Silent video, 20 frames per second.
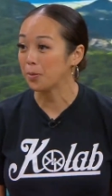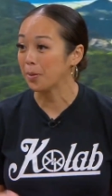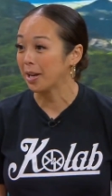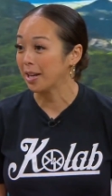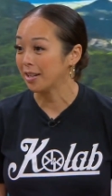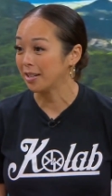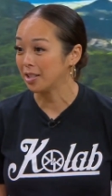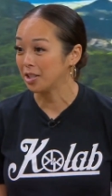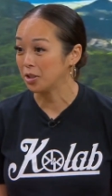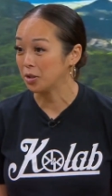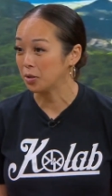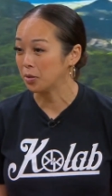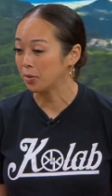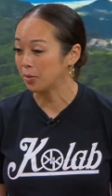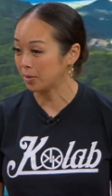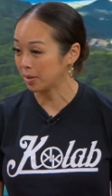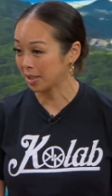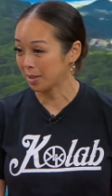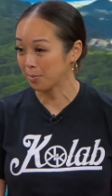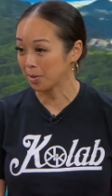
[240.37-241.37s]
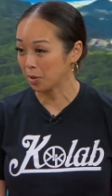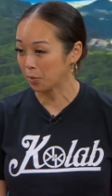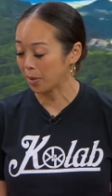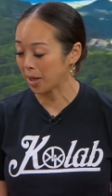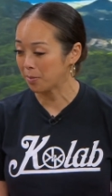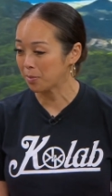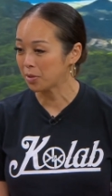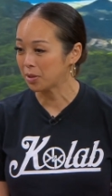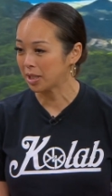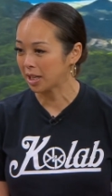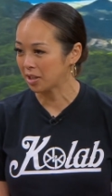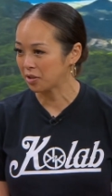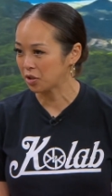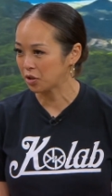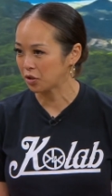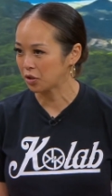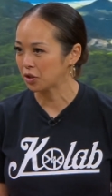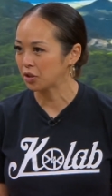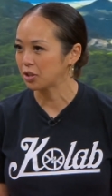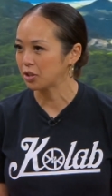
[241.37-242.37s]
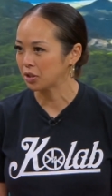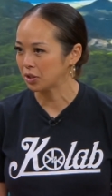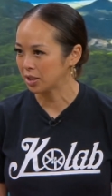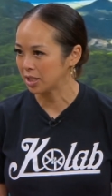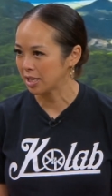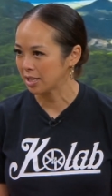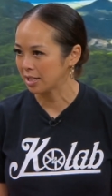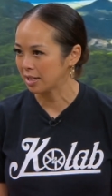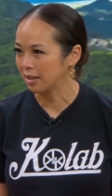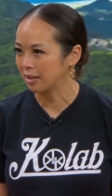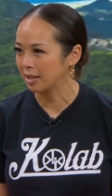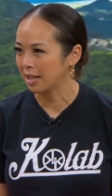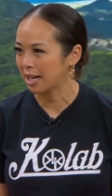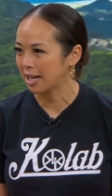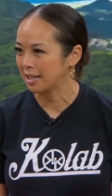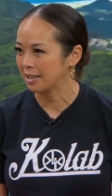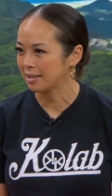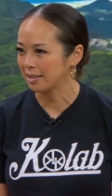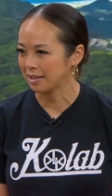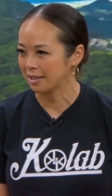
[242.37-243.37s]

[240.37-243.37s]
way to some of the rainbow dancers are still taking class.